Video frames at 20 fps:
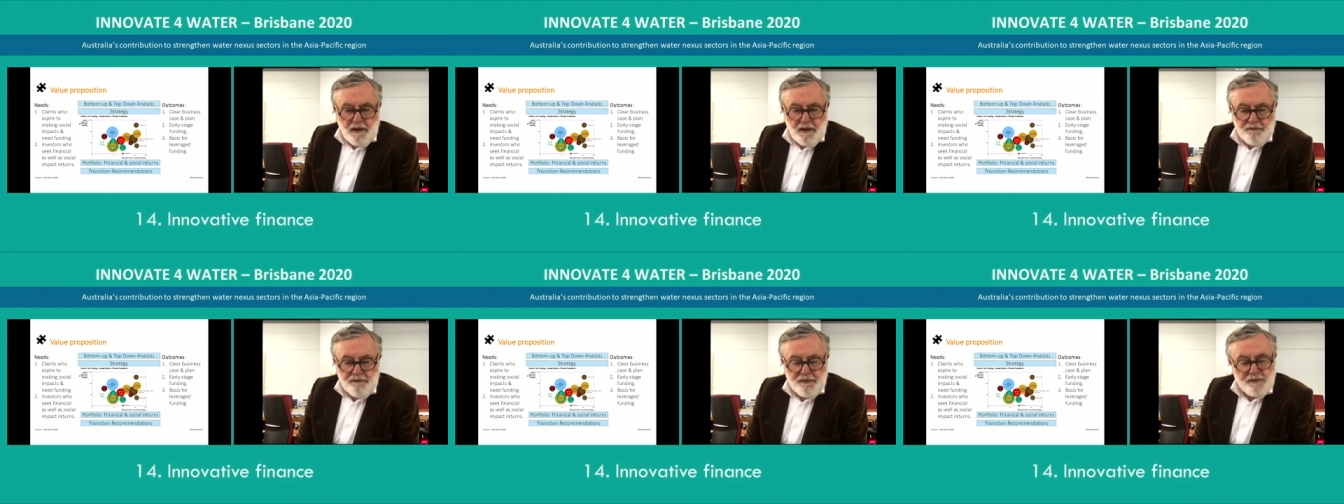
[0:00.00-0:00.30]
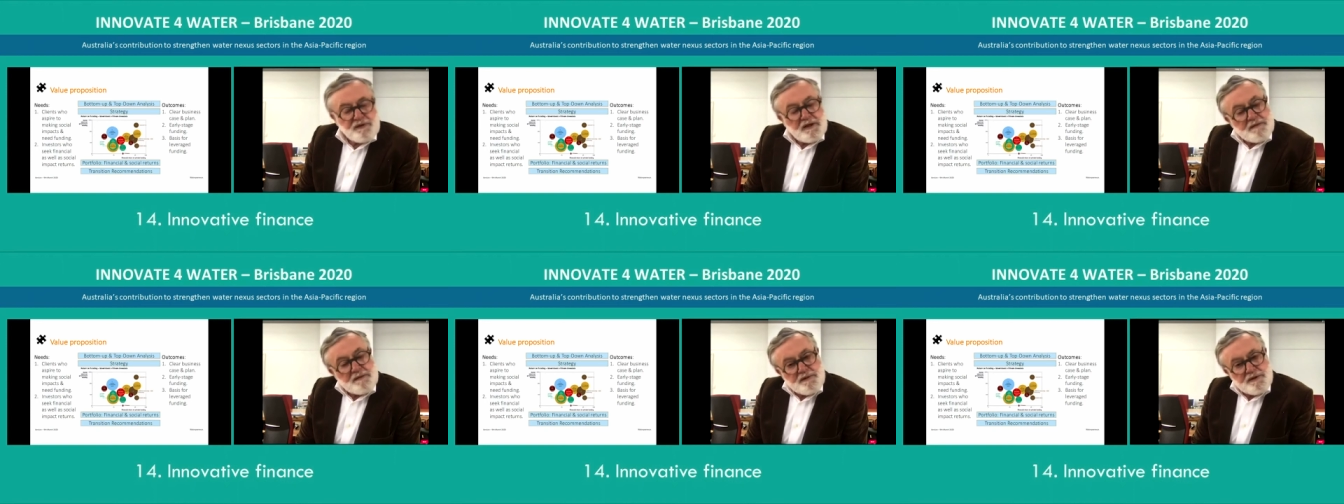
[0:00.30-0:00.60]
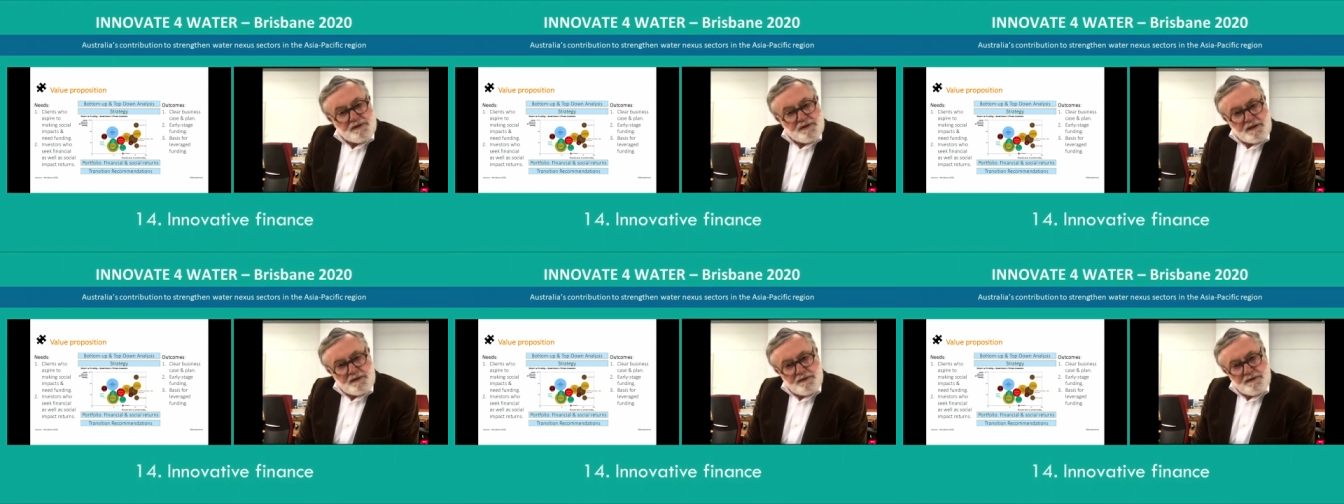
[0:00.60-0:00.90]

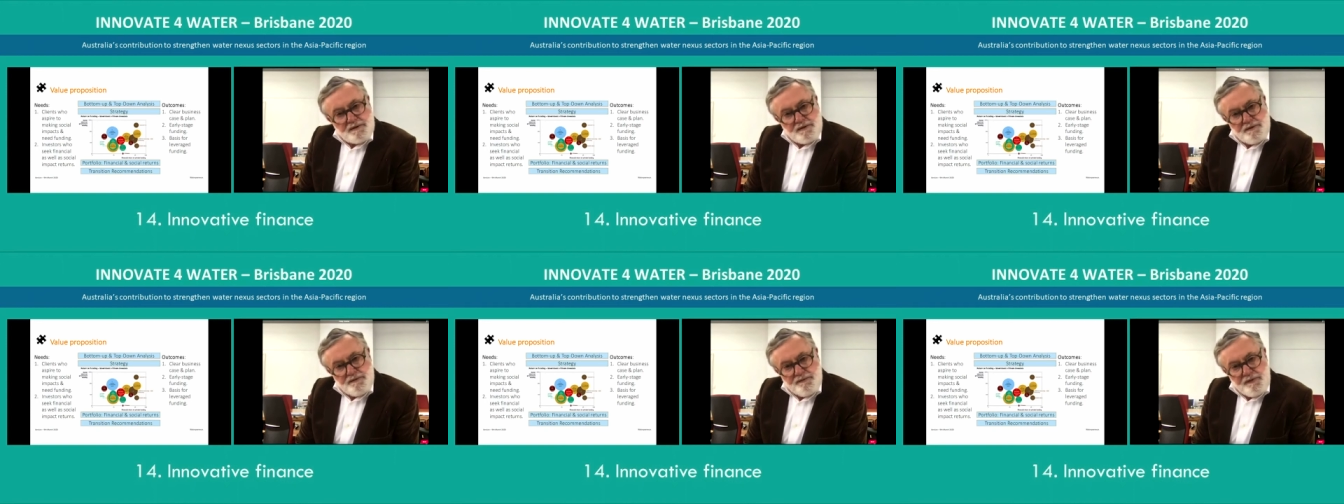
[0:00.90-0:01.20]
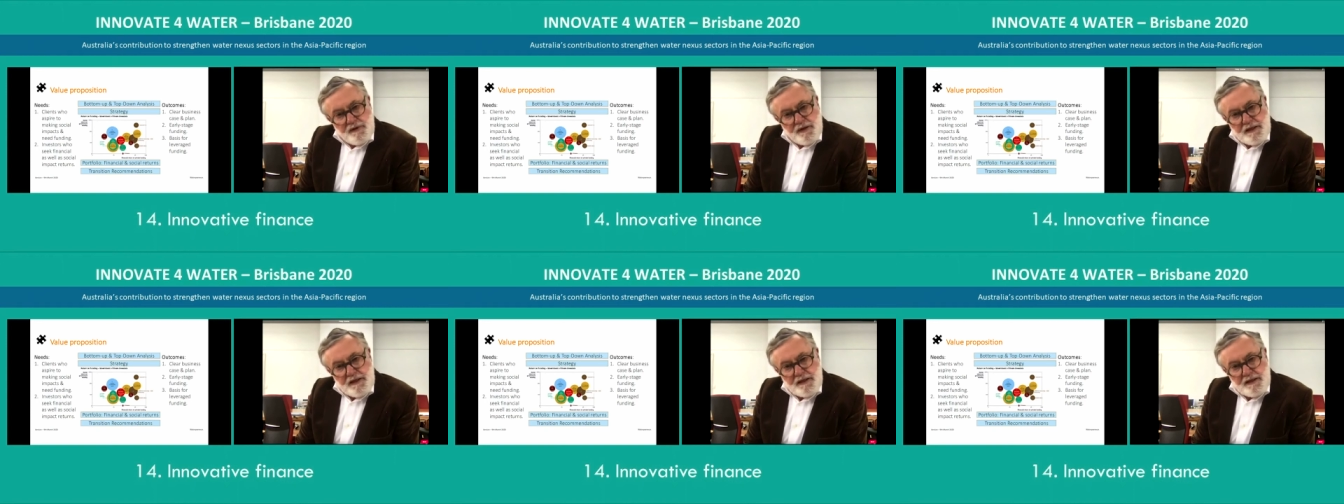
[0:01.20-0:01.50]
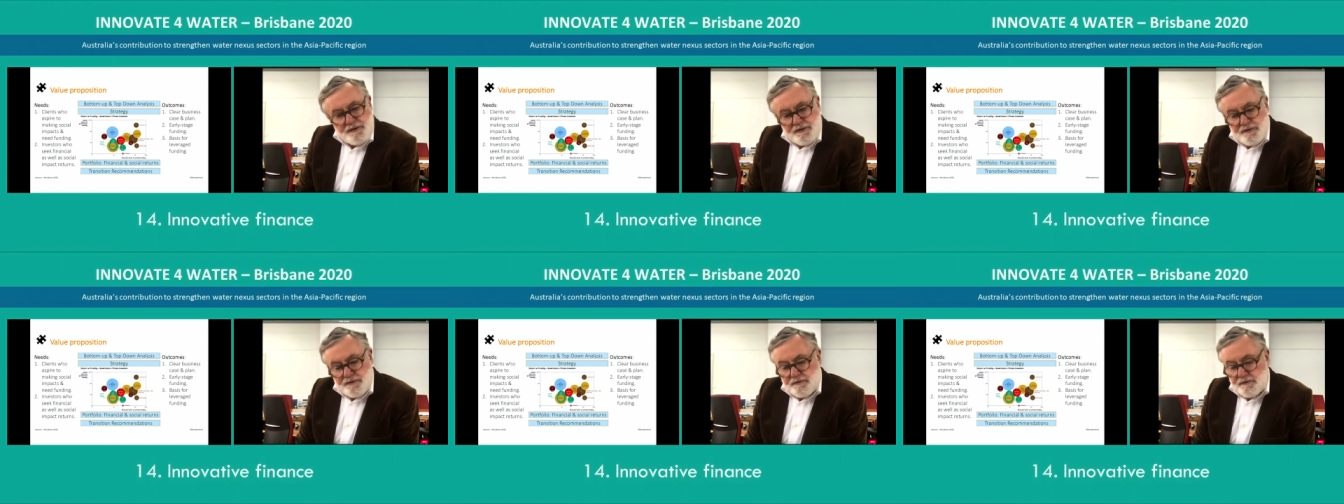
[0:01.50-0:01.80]
15% to
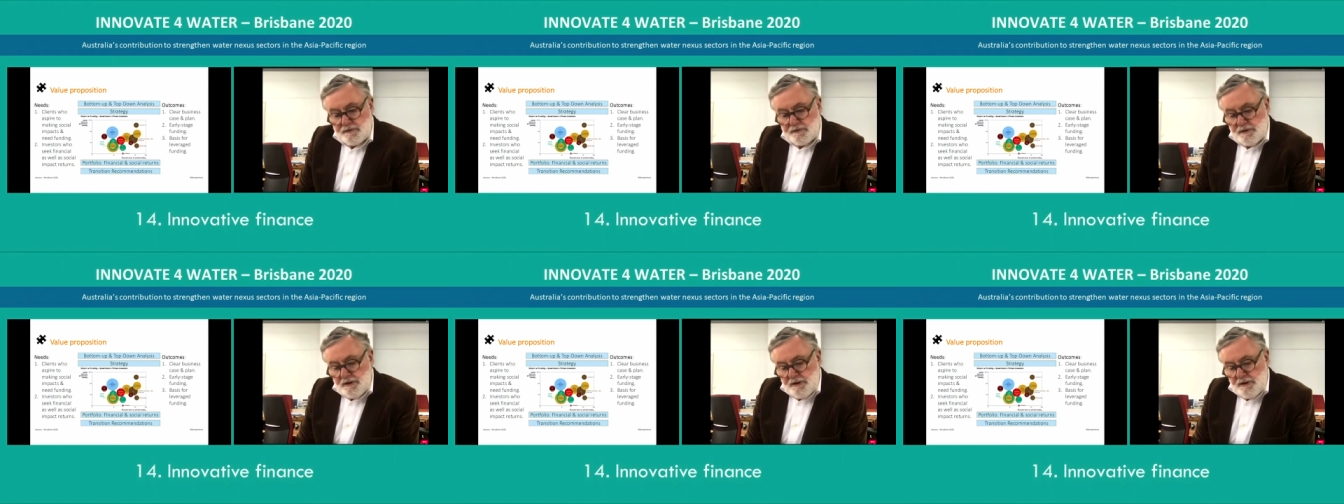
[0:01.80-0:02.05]
financial,